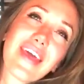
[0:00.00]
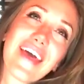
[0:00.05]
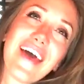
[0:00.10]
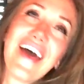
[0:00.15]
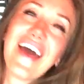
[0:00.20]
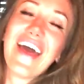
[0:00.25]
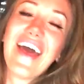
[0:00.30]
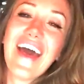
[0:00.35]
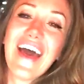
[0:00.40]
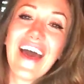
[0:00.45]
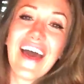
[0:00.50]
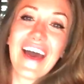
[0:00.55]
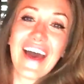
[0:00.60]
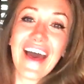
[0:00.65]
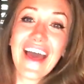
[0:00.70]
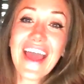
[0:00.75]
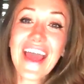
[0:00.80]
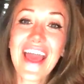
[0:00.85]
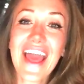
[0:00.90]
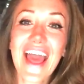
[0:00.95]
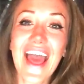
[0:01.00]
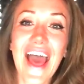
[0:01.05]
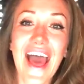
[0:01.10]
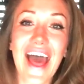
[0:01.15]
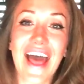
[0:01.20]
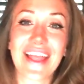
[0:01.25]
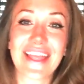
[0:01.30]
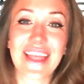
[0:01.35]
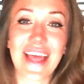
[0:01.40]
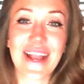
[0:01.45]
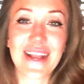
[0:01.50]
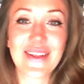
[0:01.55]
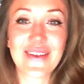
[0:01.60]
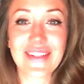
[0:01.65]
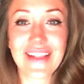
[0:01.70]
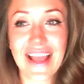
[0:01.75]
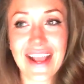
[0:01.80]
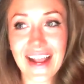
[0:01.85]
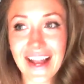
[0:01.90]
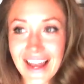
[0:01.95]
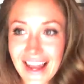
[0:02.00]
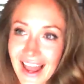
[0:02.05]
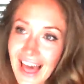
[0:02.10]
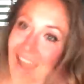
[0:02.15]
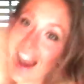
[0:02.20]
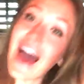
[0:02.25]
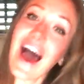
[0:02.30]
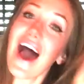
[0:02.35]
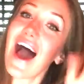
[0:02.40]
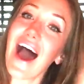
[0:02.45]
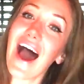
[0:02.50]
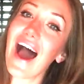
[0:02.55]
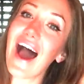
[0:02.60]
and then you're like la la,